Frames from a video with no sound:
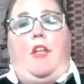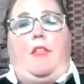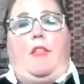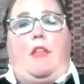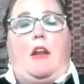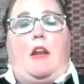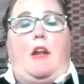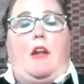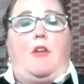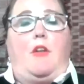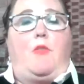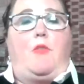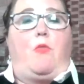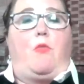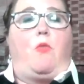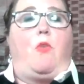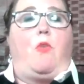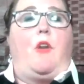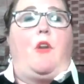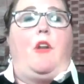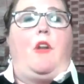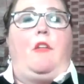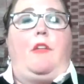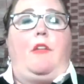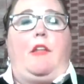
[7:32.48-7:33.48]
thing that I'd
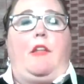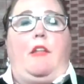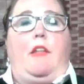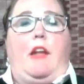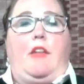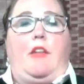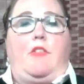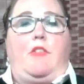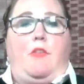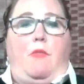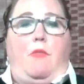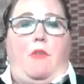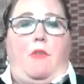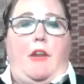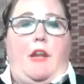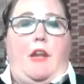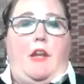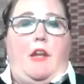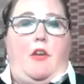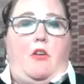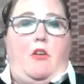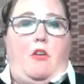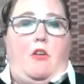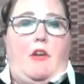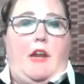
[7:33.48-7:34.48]
really like to
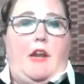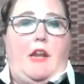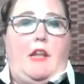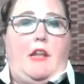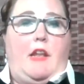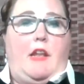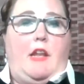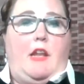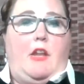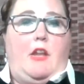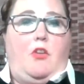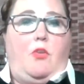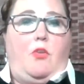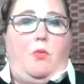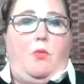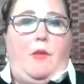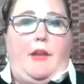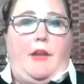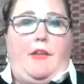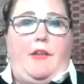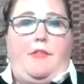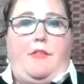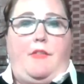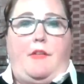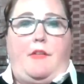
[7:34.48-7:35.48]
reiterate, in
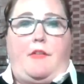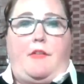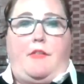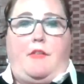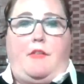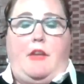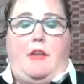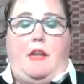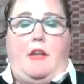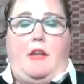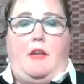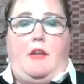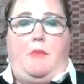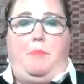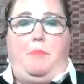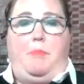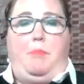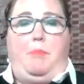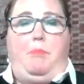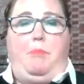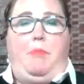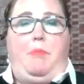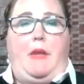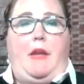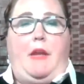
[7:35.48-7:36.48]
2016, a
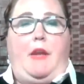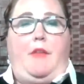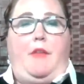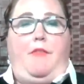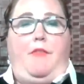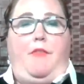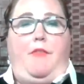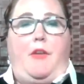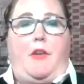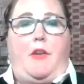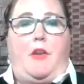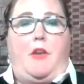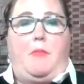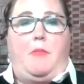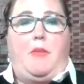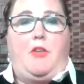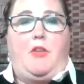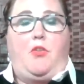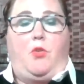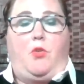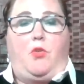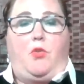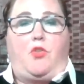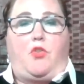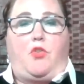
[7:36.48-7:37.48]
big
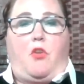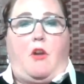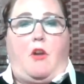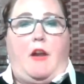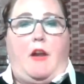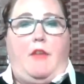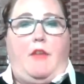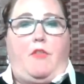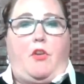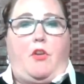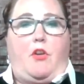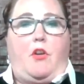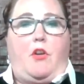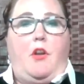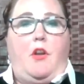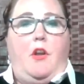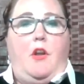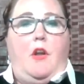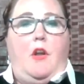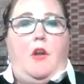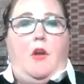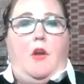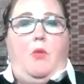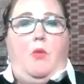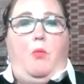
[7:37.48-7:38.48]
fundamental driver
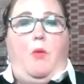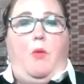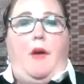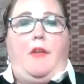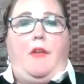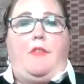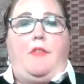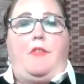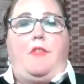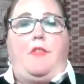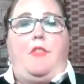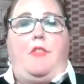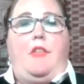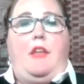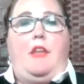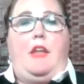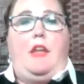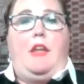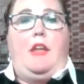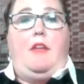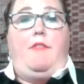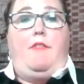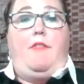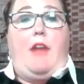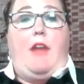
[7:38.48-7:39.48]
was
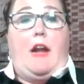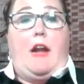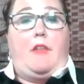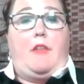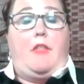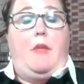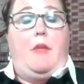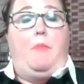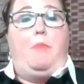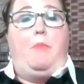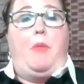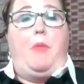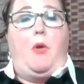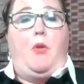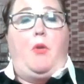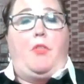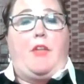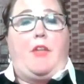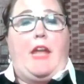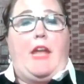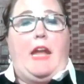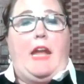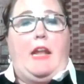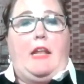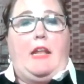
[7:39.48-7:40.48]
the fact that both
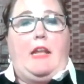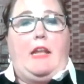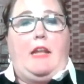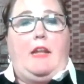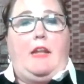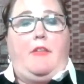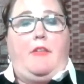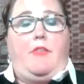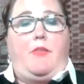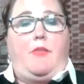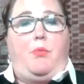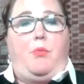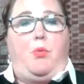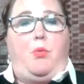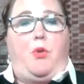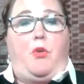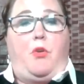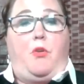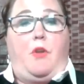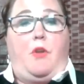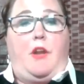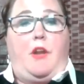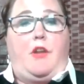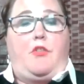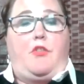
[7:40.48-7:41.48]
candidates
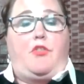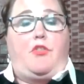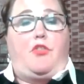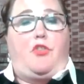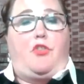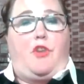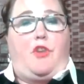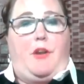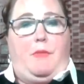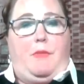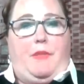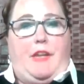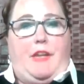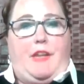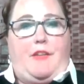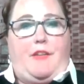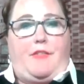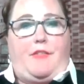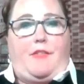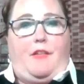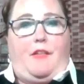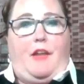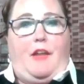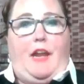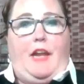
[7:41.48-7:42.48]
were extremely
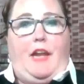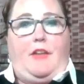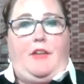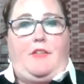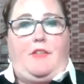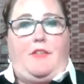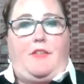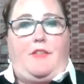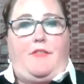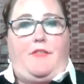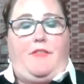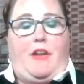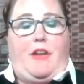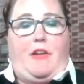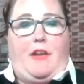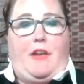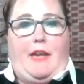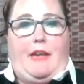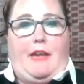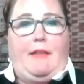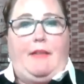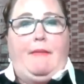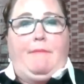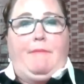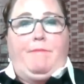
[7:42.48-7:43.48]
disliked. It's
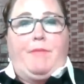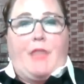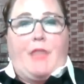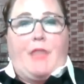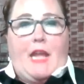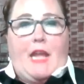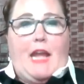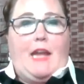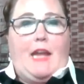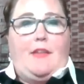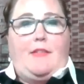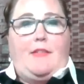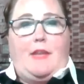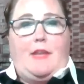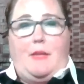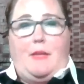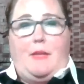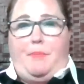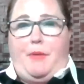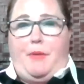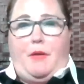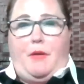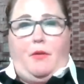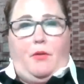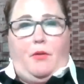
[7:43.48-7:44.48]
very
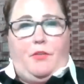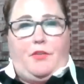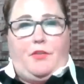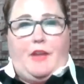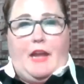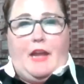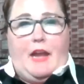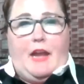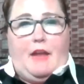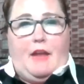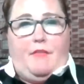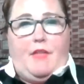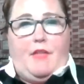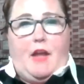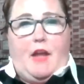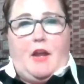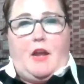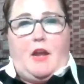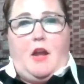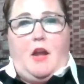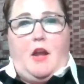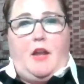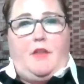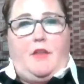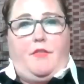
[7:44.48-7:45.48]
atypical to have that
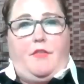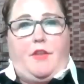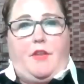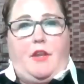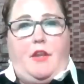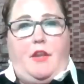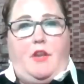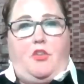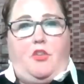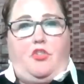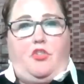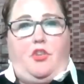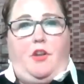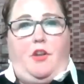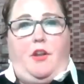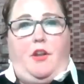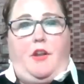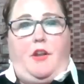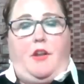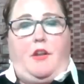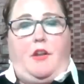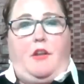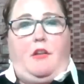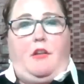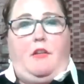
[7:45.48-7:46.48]
kind of condition
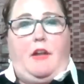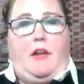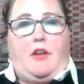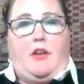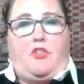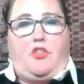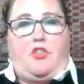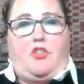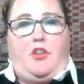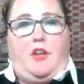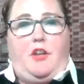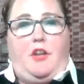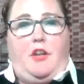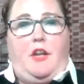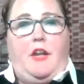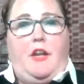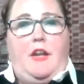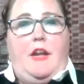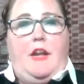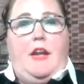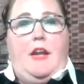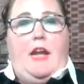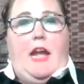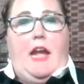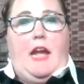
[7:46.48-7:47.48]
in an election,
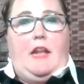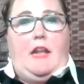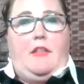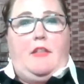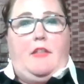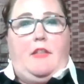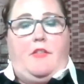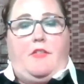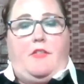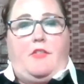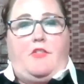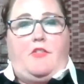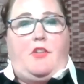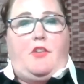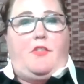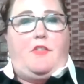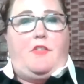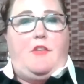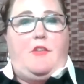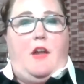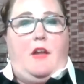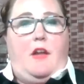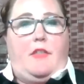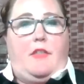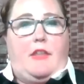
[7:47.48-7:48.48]
and this is just
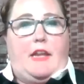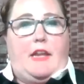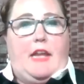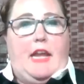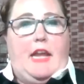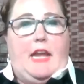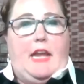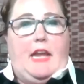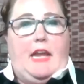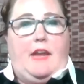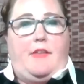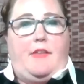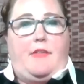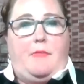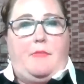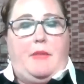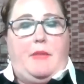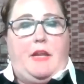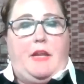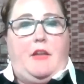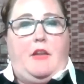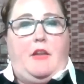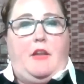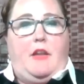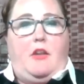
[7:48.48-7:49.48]
not the case. I
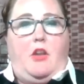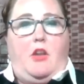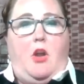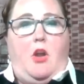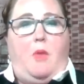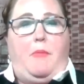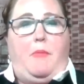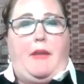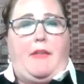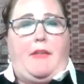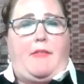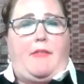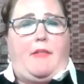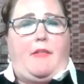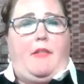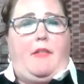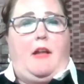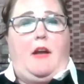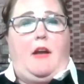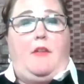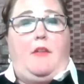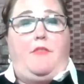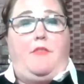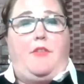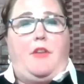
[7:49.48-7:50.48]
mean, nobody's
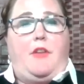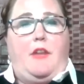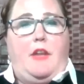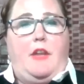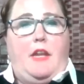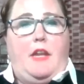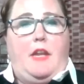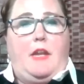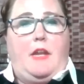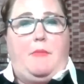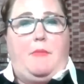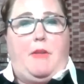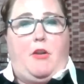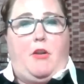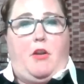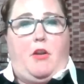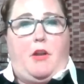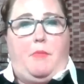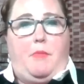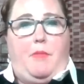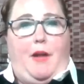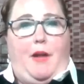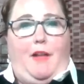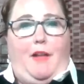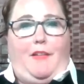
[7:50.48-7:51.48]
loved in
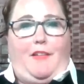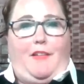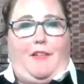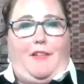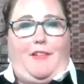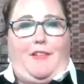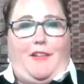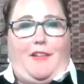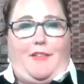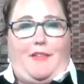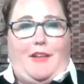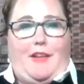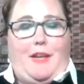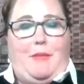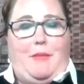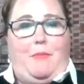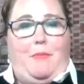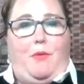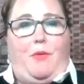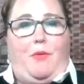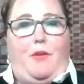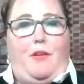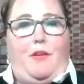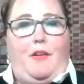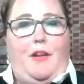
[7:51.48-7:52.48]
American politics
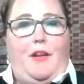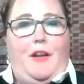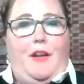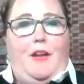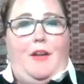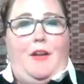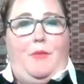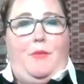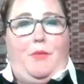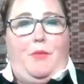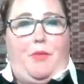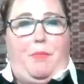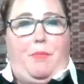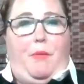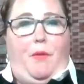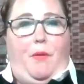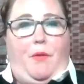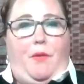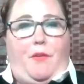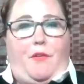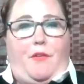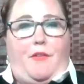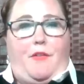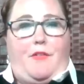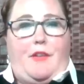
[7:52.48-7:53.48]
anymore with
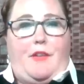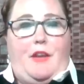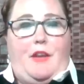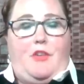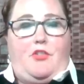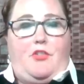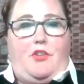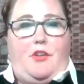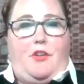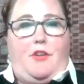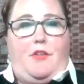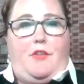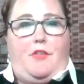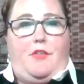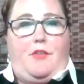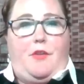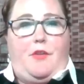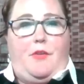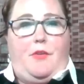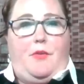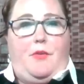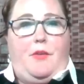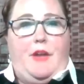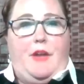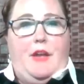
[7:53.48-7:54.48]
polarization,
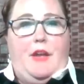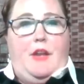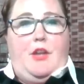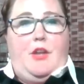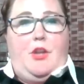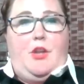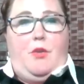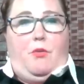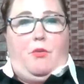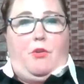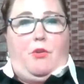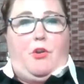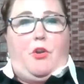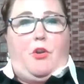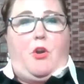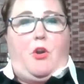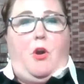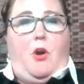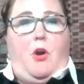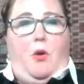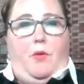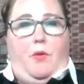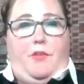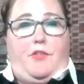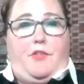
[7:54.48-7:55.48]
so your
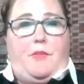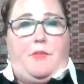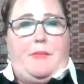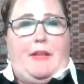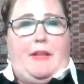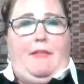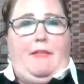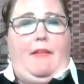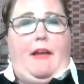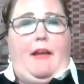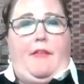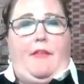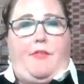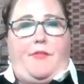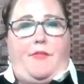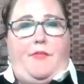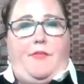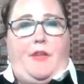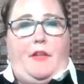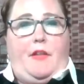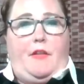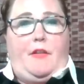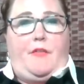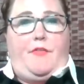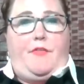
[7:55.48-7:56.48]
goal is to be less
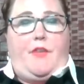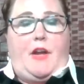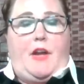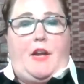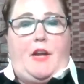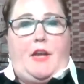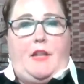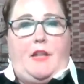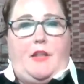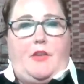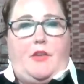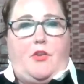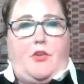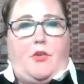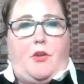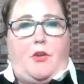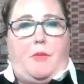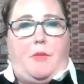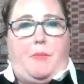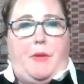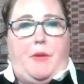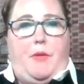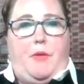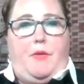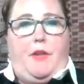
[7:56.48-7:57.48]
vilified than your
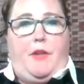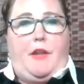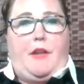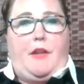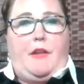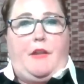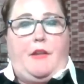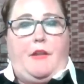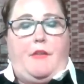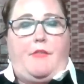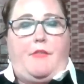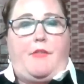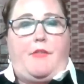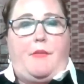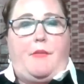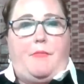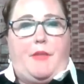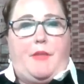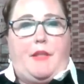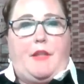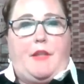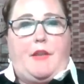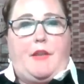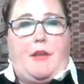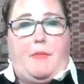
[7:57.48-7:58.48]
opponent, and it's
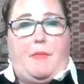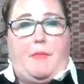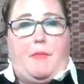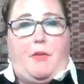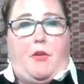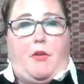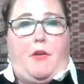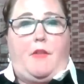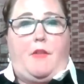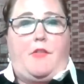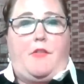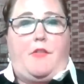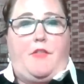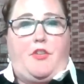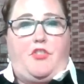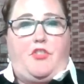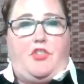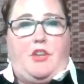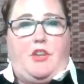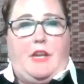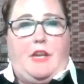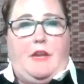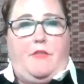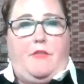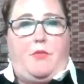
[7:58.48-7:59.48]
something that Democrats have
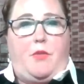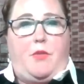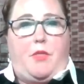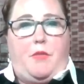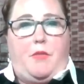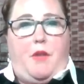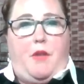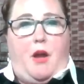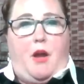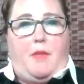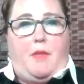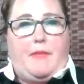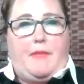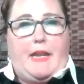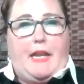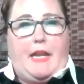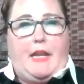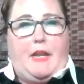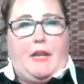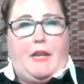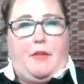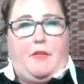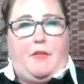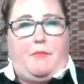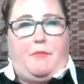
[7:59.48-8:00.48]
achieved with
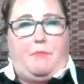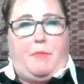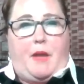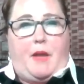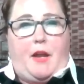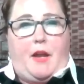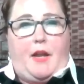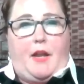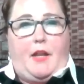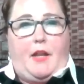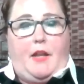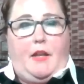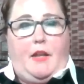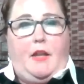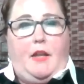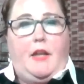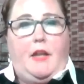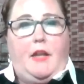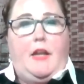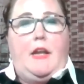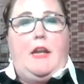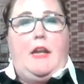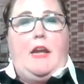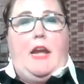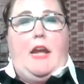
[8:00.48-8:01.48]
nominating Biden.
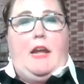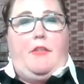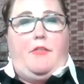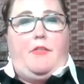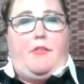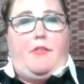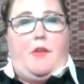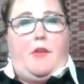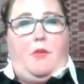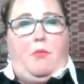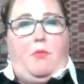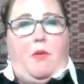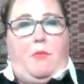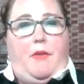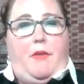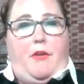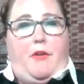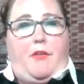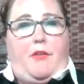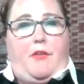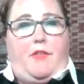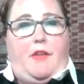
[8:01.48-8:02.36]
And so what we're